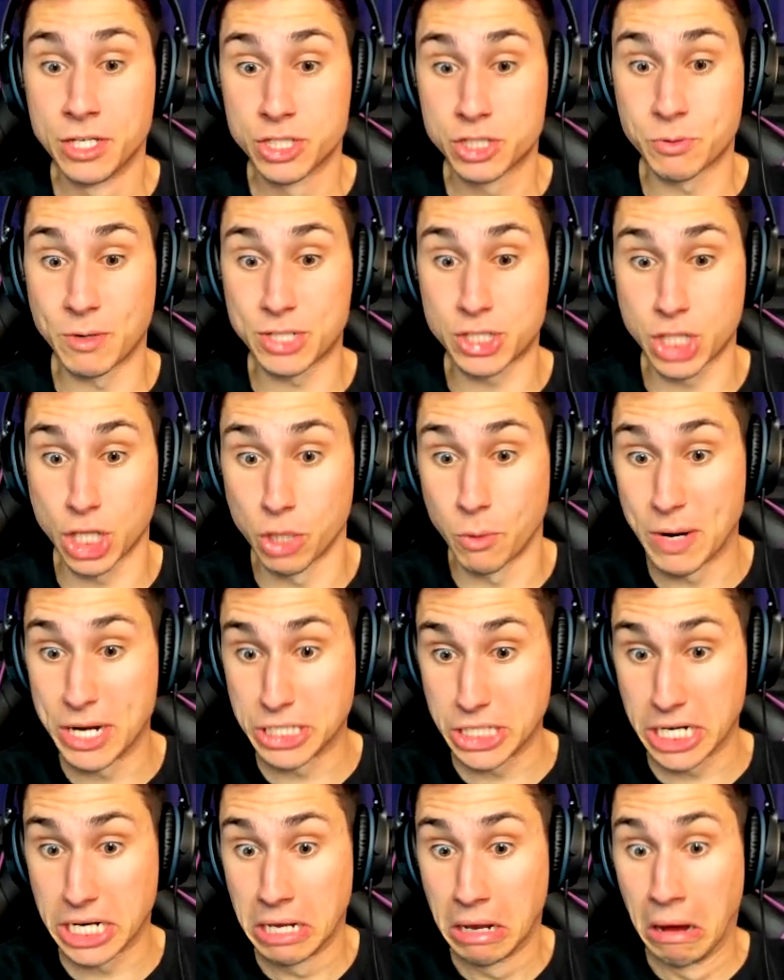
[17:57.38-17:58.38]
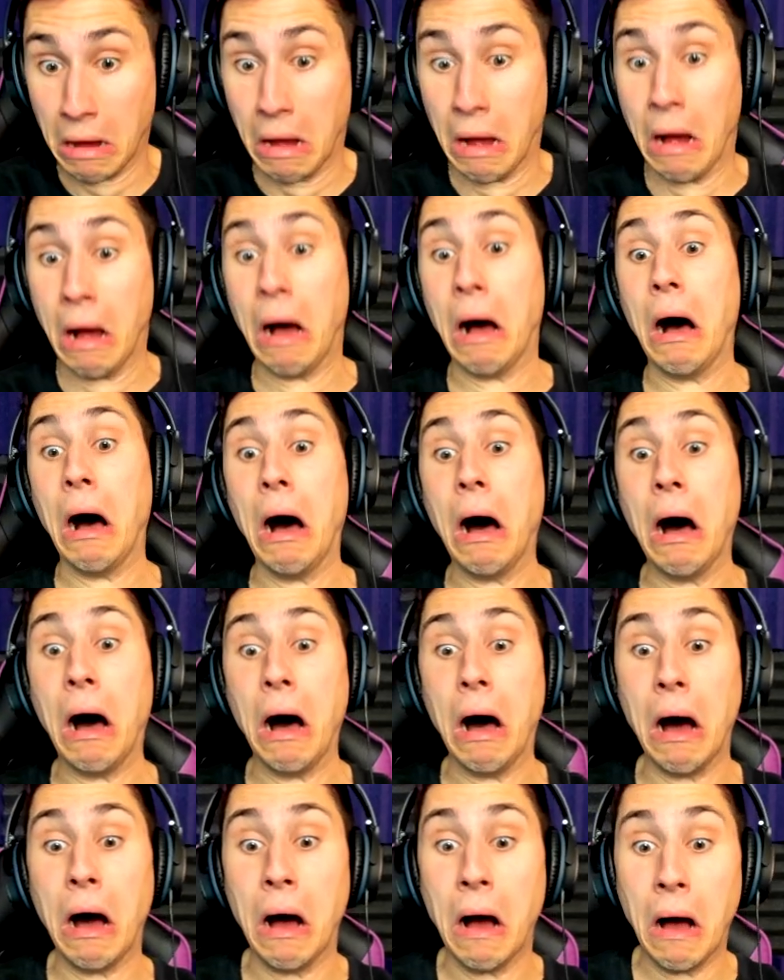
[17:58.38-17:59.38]
Switch to Luigi.
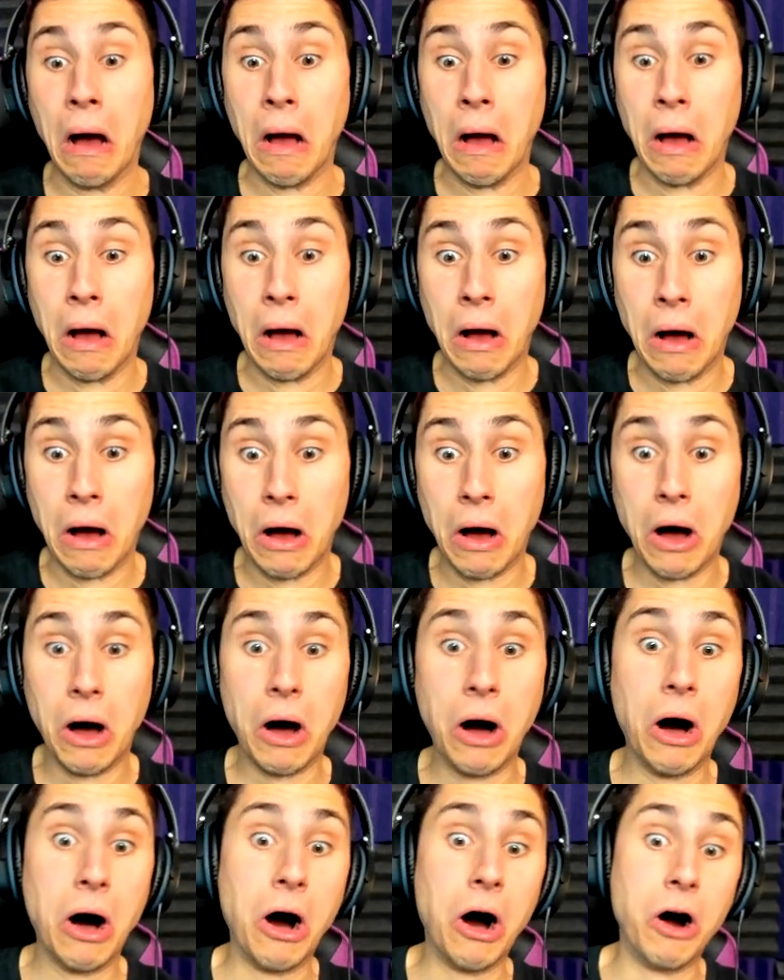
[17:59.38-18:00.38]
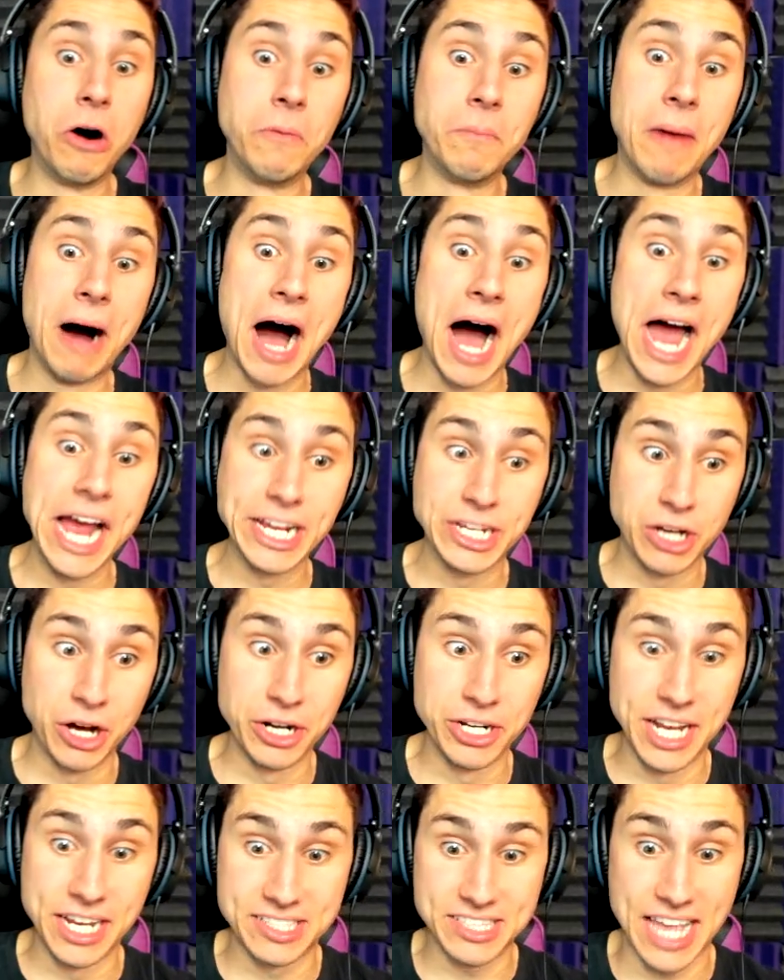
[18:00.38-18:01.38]
Ooh. Oh my
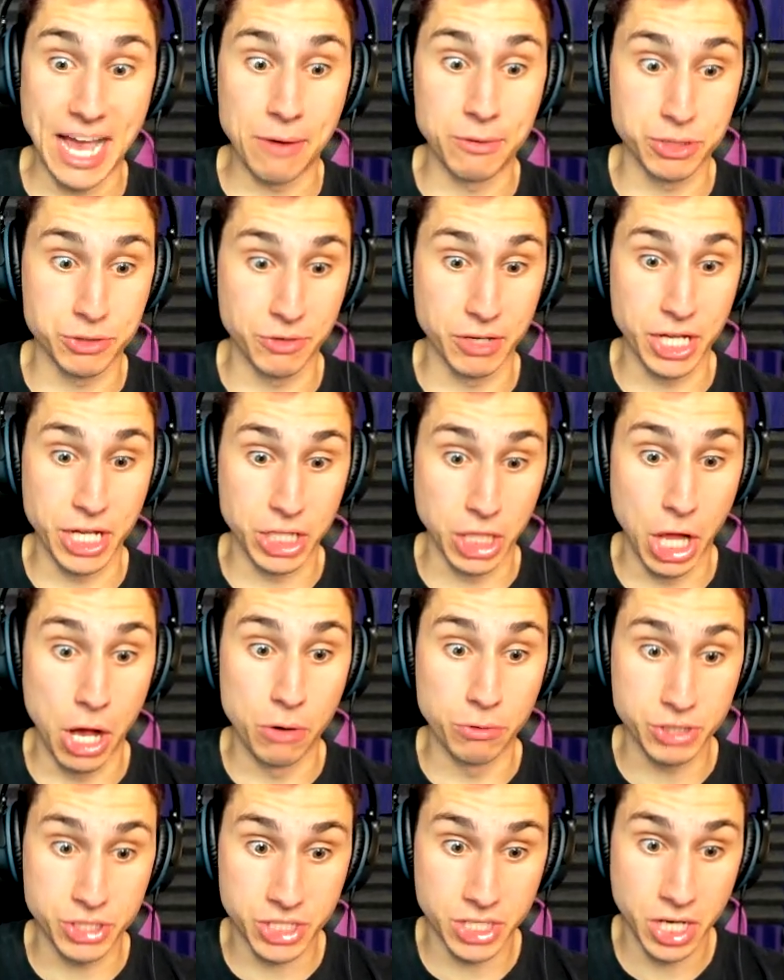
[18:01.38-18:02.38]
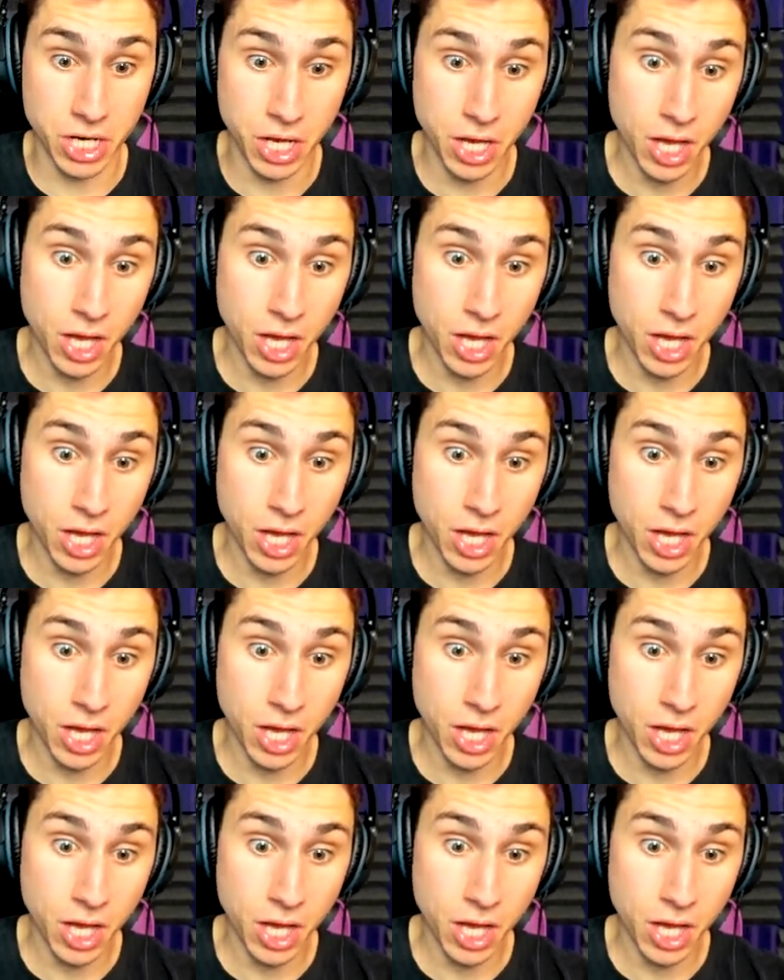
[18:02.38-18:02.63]
goodness, that was really close.